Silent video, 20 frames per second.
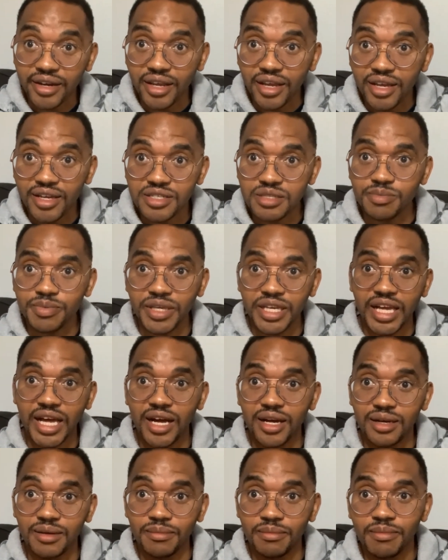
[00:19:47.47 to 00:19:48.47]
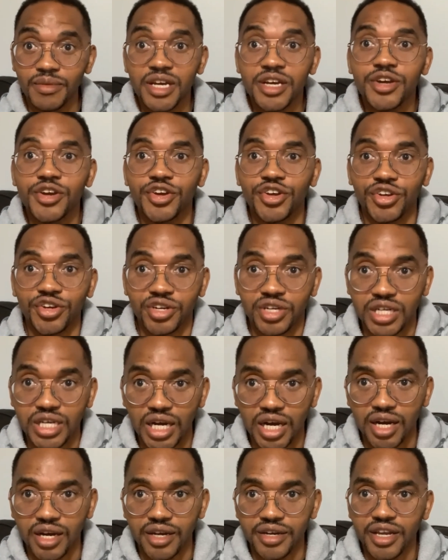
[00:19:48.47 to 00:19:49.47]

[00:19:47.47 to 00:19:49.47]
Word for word: has become your God,